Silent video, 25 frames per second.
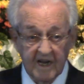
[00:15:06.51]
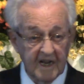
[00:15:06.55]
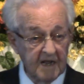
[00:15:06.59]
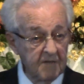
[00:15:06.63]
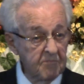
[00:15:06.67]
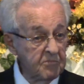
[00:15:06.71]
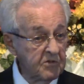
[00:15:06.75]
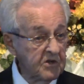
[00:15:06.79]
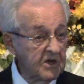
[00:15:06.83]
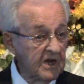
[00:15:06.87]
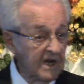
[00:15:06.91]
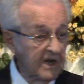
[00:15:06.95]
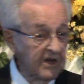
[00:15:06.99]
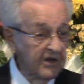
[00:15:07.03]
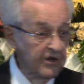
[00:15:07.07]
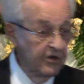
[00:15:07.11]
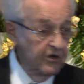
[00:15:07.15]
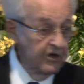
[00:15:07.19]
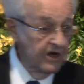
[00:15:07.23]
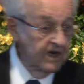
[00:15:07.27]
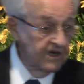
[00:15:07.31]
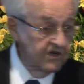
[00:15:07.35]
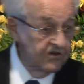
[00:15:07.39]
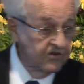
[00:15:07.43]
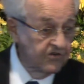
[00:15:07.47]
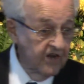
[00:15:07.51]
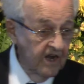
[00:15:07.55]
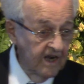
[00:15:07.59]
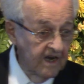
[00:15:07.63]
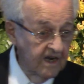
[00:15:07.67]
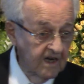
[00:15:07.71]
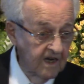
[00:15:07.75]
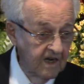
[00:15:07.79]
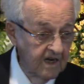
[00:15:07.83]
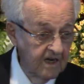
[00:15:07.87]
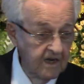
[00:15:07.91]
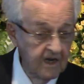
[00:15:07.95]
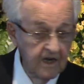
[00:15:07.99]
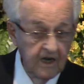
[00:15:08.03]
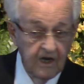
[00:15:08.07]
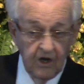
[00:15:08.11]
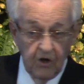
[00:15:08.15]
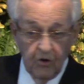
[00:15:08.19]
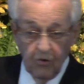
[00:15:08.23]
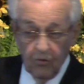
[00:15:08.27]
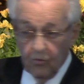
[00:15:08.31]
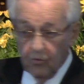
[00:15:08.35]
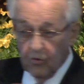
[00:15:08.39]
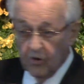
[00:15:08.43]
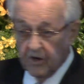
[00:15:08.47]
I'm telling you exactly
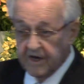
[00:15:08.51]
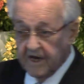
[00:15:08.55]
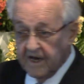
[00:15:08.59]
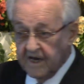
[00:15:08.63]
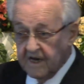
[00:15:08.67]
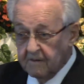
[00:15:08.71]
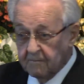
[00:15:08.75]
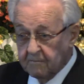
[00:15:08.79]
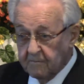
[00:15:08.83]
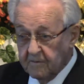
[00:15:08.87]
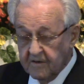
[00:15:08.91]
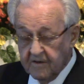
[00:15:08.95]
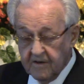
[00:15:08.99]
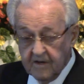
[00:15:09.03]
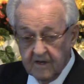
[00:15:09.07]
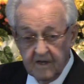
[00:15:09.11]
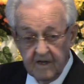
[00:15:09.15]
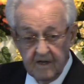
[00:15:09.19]
what happened.